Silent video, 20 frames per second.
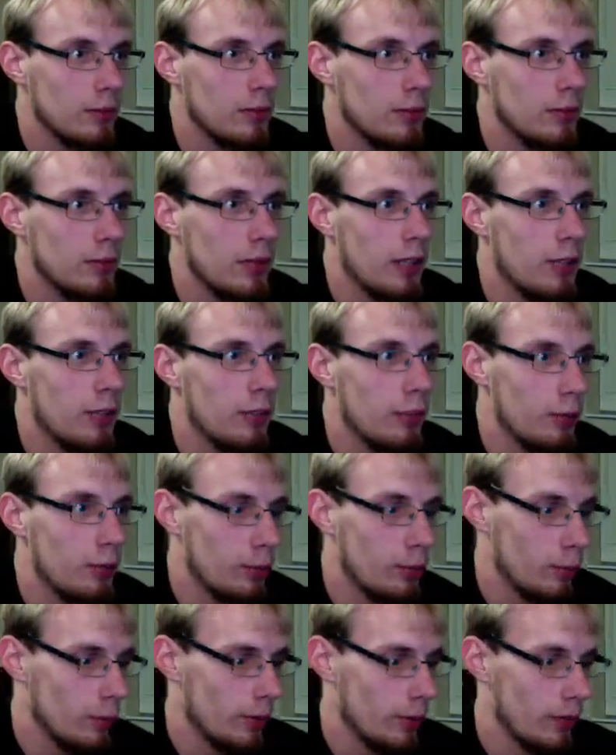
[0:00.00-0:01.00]
that
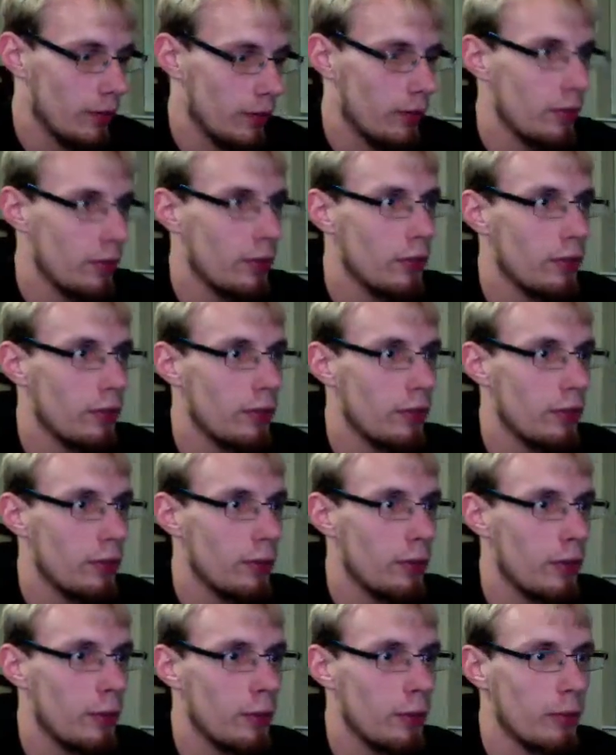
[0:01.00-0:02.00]
tool is
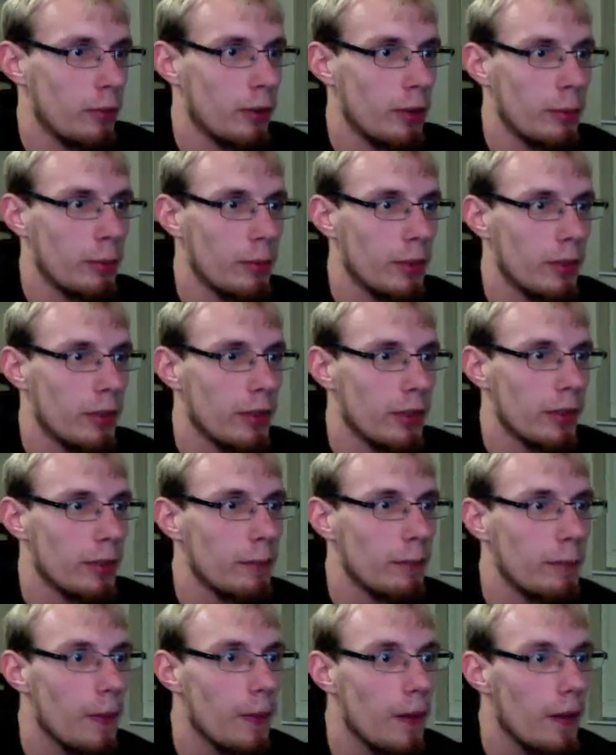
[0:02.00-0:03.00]
showing up really big here.
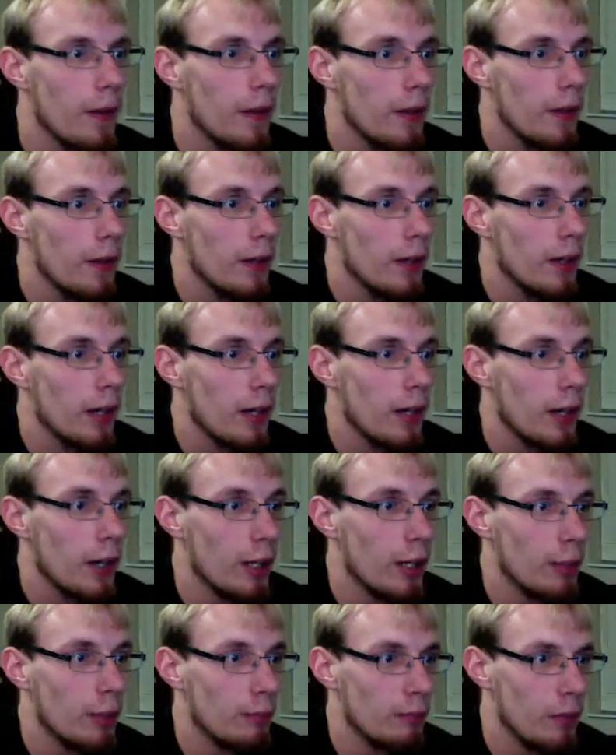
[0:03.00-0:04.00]

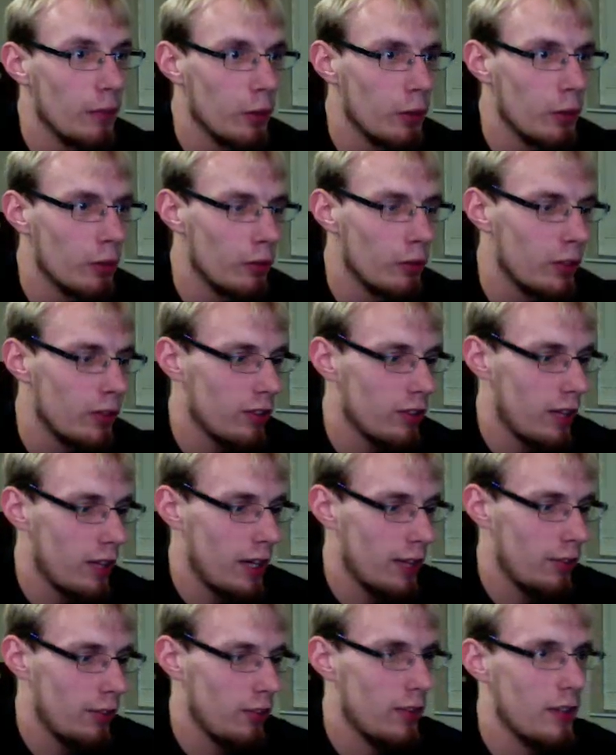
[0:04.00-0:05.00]
You can
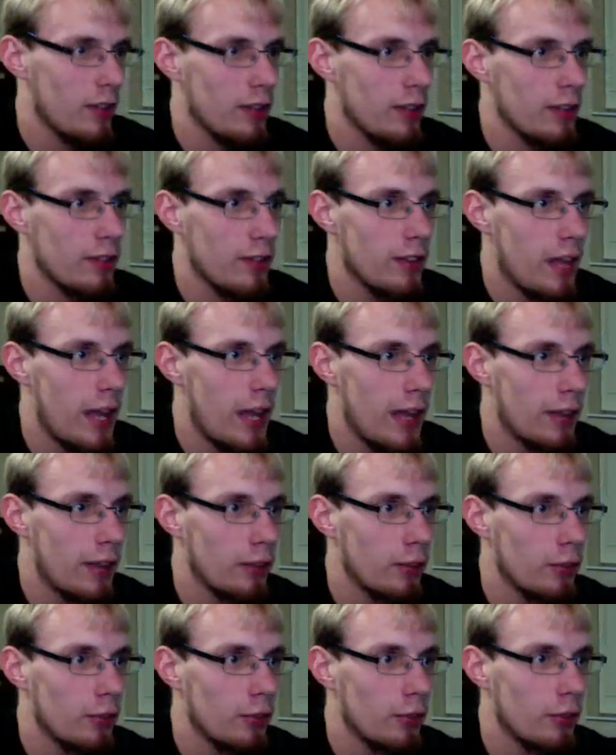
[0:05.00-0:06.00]
resize the
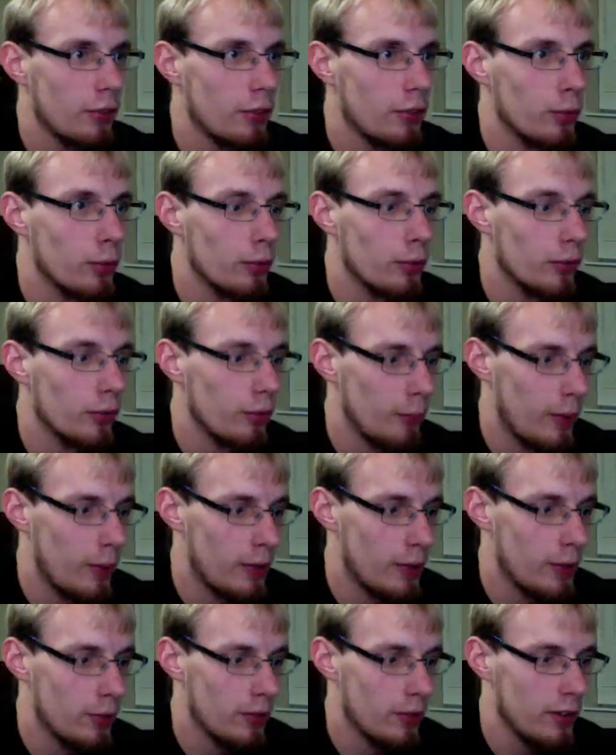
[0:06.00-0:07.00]
handles for tools by
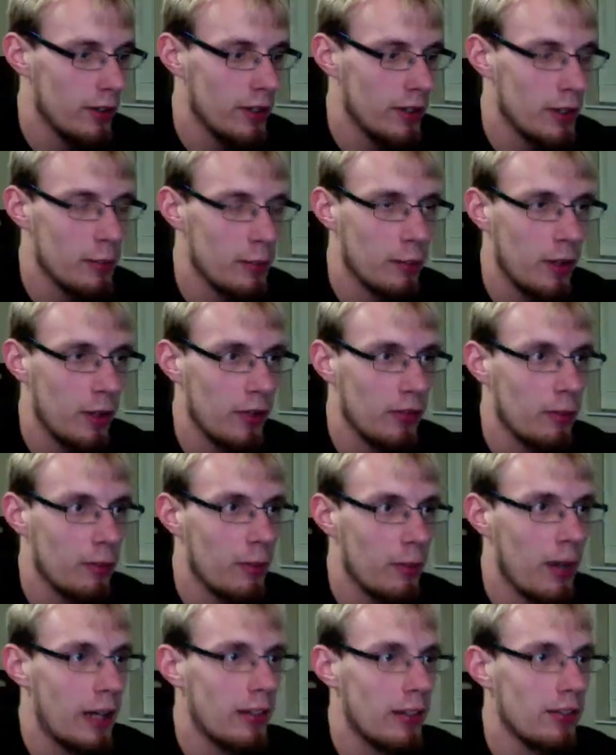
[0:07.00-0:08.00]
using the plus and
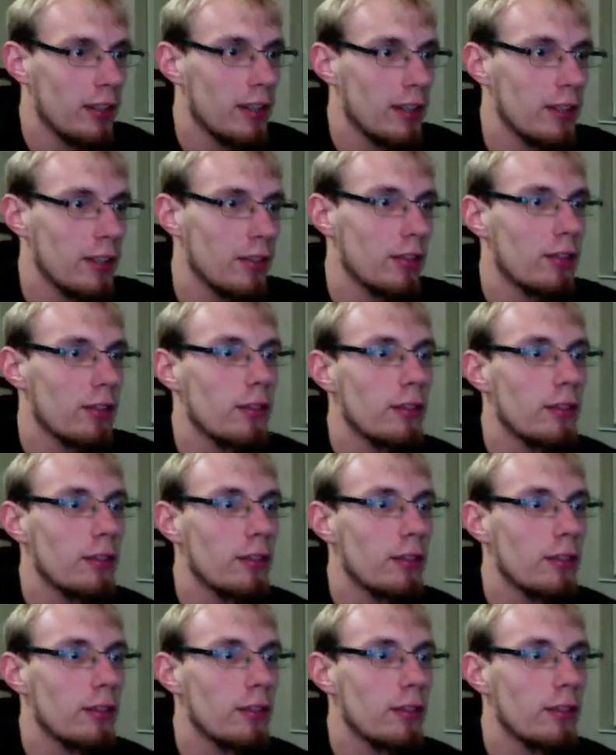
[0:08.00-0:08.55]
minus keys,